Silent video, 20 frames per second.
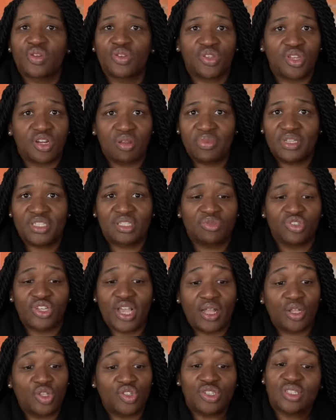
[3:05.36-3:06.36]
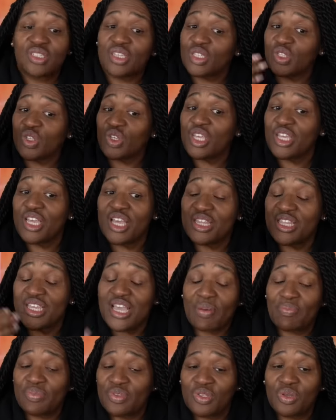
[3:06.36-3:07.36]
there's going to be some challenges, because looking at
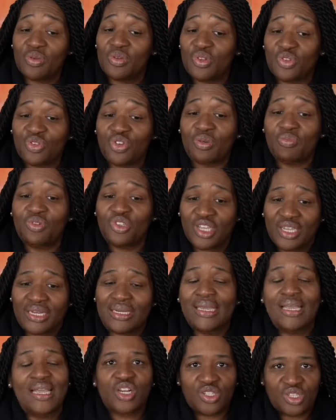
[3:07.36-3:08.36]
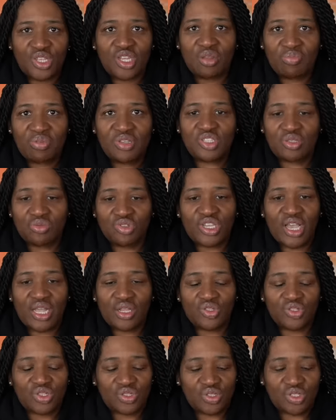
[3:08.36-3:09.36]
the episode description, there's going to be some
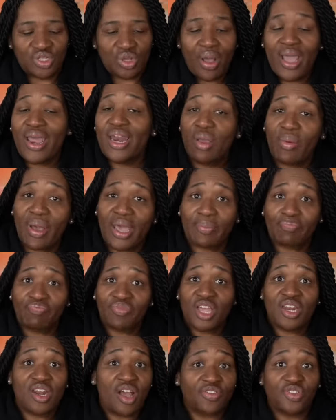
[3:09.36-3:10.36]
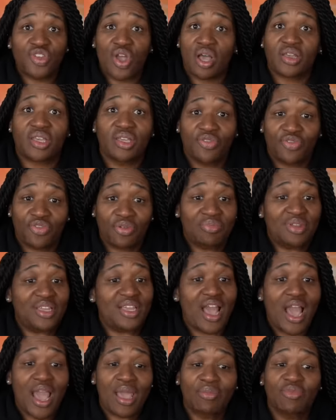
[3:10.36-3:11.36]
challenges. So anyway, enough talking for
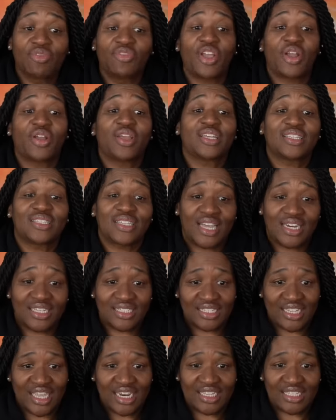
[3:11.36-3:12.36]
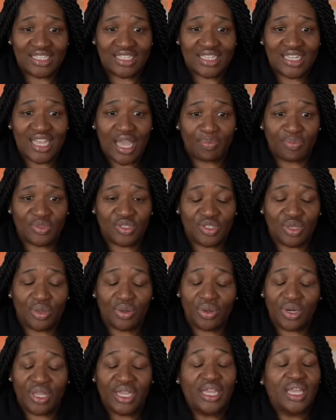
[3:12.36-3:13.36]
me. I am very excited to get into the
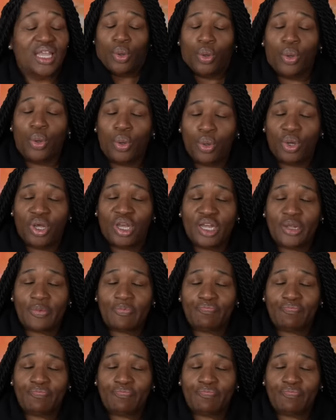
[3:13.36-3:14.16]
episode. Whew.